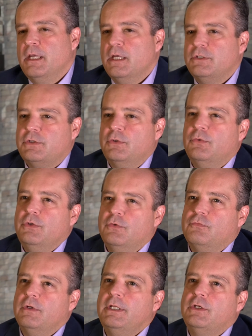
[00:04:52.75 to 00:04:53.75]
So
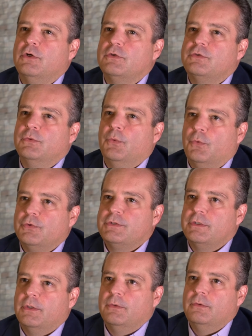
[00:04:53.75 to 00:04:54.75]
you've really got to
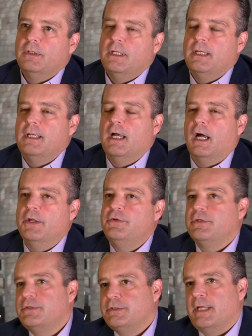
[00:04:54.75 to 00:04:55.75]
also
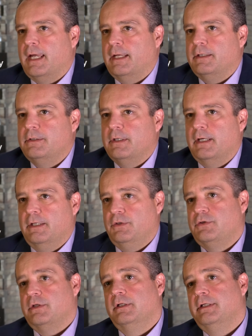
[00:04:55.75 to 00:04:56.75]
understand and
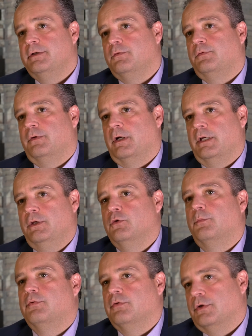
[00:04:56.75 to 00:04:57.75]
solidify your
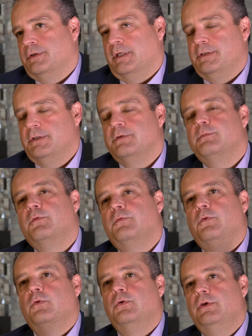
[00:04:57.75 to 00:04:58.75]
processes
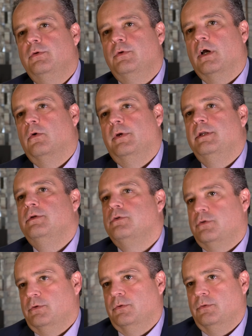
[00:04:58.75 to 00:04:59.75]
before you go
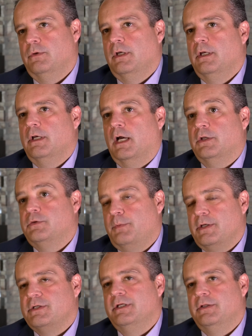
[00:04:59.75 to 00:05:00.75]
into,
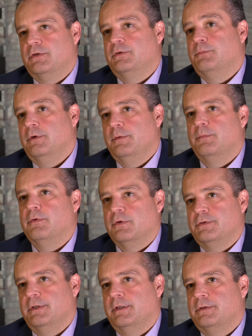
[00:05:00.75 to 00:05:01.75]
especially the sprint
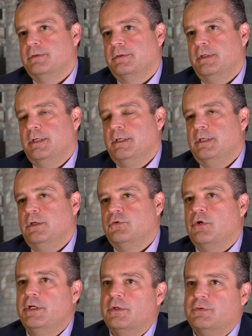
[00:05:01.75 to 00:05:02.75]
process.
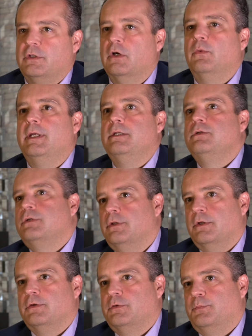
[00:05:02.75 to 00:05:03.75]
Try not to go into
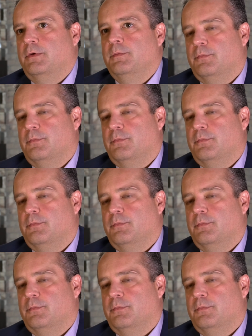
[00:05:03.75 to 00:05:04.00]
the sprint